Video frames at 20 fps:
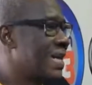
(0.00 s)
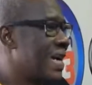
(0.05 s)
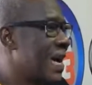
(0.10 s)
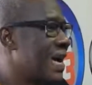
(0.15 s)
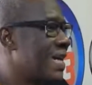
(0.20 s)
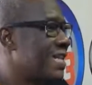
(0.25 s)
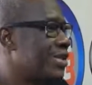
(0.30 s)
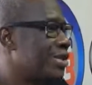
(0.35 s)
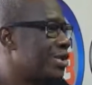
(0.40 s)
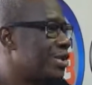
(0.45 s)

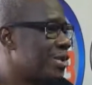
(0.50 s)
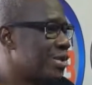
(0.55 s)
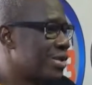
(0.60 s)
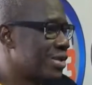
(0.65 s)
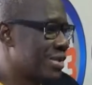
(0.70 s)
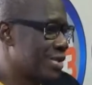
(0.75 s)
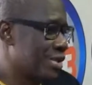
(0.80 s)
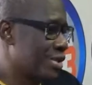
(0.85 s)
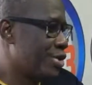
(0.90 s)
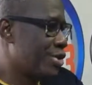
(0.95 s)
And
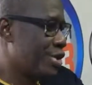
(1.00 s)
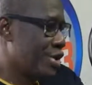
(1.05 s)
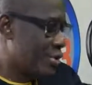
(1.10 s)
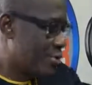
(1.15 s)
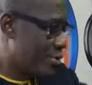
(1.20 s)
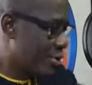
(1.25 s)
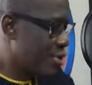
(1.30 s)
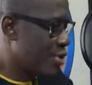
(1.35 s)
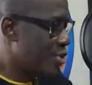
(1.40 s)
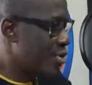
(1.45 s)

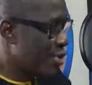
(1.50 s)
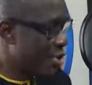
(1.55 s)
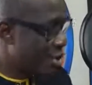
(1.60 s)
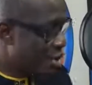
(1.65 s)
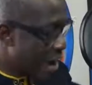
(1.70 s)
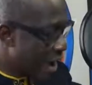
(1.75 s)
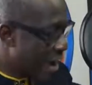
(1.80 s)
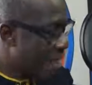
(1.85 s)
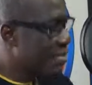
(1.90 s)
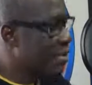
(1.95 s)
if you know
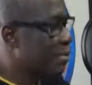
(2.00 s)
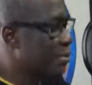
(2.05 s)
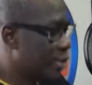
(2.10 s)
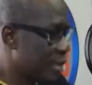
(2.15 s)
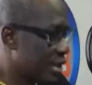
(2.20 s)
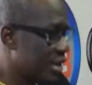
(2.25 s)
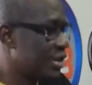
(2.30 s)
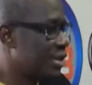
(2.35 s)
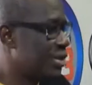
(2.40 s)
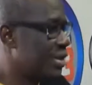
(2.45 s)
how the
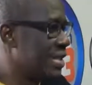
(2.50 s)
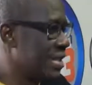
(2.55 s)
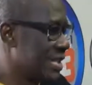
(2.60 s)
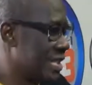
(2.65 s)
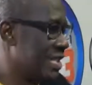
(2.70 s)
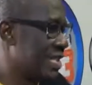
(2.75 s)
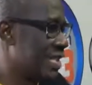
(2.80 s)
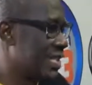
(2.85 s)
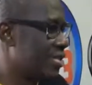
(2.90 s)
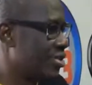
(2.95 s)
polling unit
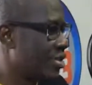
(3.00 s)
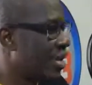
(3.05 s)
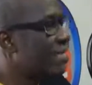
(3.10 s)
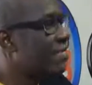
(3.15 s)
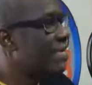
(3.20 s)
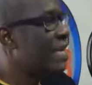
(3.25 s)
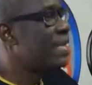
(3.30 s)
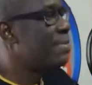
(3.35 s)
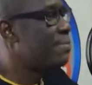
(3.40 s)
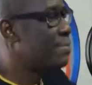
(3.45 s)
is, it's not a
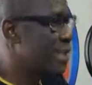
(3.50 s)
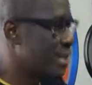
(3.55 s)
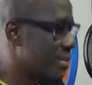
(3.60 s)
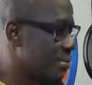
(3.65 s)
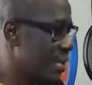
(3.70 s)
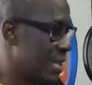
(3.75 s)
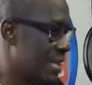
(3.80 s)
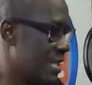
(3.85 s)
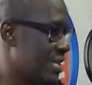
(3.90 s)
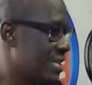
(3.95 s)
very big
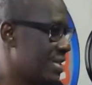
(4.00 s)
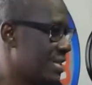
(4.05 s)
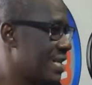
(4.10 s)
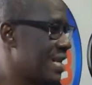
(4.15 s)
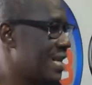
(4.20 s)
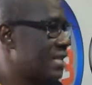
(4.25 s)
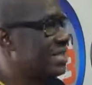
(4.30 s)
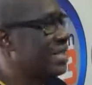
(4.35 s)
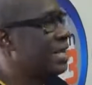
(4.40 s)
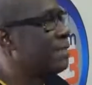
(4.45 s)
place,
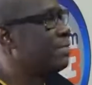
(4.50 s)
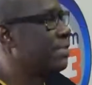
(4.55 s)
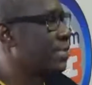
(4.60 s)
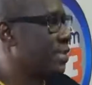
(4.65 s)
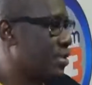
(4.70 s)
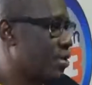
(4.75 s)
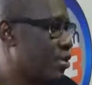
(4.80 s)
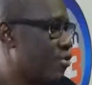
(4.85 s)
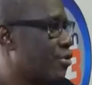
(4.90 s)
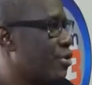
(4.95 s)
except,
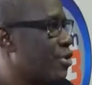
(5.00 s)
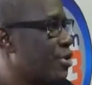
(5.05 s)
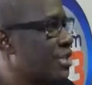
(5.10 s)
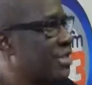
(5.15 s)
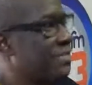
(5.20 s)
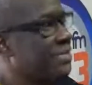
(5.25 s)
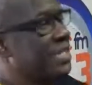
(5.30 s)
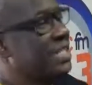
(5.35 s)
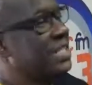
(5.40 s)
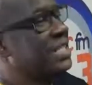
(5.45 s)
of course,
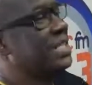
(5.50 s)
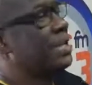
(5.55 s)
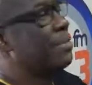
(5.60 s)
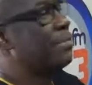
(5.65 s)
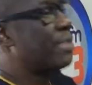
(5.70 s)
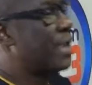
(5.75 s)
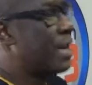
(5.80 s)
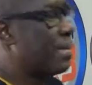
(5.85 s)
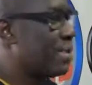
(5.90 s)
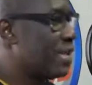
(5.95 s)
if it's in a
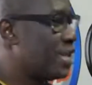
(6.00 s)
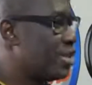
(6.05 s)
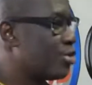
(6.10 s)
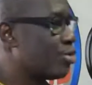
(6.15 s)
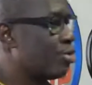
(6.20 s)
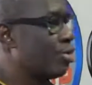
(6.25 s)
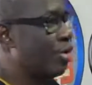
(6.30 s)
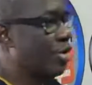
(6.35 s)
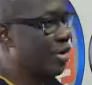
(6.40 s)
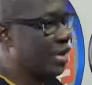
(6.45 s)
primary
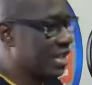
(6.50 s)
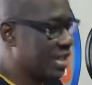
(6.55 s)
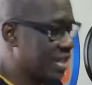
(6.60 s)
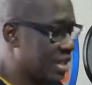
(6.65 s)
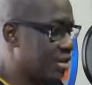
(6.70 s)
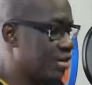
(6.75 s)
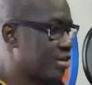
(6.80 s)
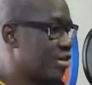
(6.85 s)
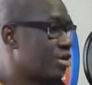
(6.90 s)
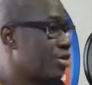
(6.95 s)
school or a
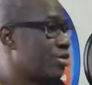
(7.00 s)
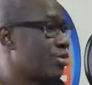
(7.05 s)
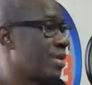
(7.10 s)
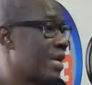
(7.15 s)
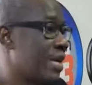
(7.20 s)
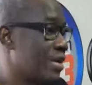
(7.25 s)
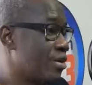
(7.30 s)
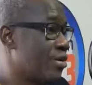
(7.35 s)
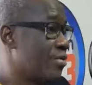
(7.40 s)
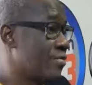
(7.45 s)
secondary school
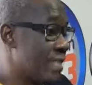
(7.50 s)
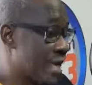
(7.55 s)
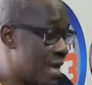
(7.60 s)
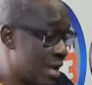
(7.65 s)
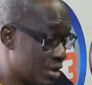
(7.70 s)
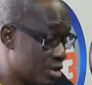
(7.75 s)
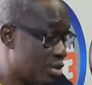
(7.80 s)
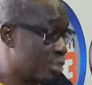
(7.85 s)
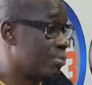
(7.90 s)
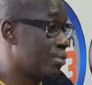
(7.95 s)
and all of. There
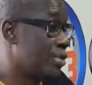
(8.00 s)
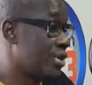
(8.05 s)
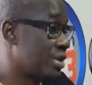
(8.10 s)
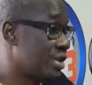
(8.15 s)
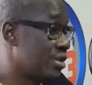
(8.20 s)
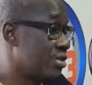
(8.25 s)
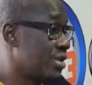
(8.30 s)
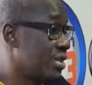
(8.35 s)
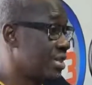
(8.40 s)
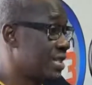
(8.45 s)
are some polling
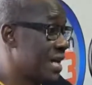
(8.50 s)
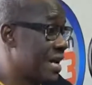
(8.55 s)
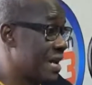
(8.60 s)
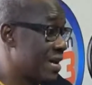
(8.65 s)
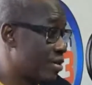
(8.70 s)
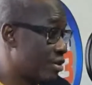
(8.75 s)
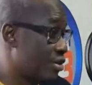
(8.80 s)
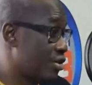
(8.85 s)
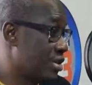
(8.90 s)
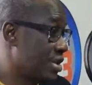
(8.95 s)
units that are
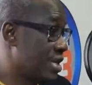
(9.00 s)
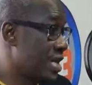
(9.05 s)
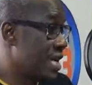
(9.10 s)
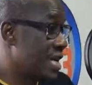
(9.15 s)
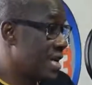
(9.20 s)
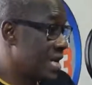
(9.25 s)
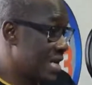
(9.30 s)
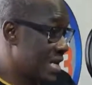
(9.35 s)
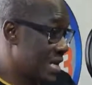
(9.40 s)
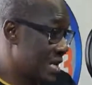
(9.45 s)
not
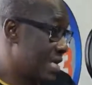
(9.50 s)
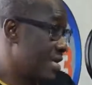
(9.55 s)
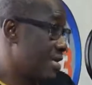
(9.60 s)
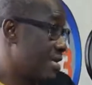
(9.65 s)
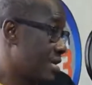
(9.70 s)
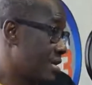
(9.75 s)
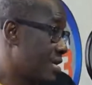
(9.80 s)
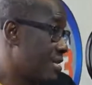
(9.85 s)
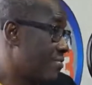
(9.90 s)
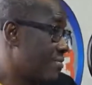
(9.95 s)
in
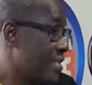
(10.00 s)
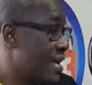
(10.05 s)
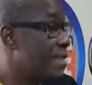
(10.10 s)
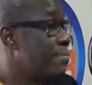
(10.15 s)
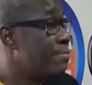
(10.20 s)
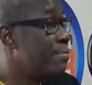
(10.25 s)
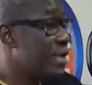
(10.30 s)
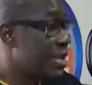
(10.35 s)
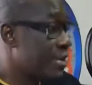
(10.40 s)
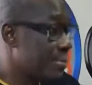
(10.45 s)
a very
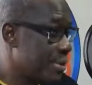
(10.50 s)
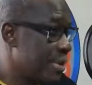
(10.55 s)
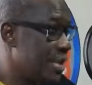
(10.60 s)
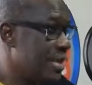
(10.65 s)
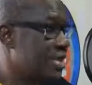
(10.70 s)
big place.